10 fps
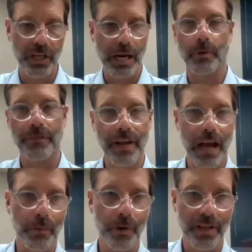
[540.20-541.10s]
chamber of
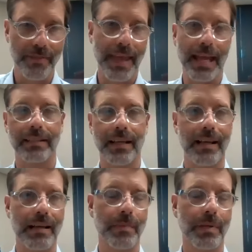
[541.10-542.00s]
commerce at that
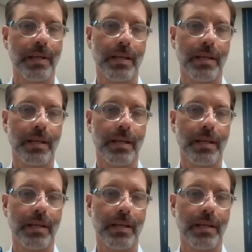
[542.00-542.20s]
time,